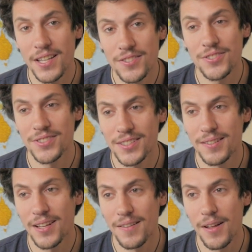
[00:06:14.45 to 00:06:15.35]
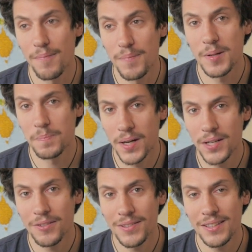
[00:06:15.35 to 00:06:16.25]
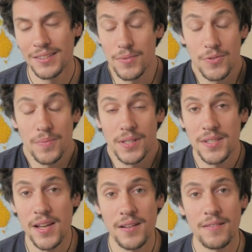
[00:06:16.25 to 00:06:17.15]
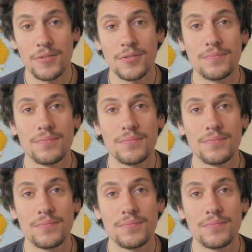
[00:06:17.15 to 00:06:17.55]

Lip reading: interesting and big part of it. I'm super excited about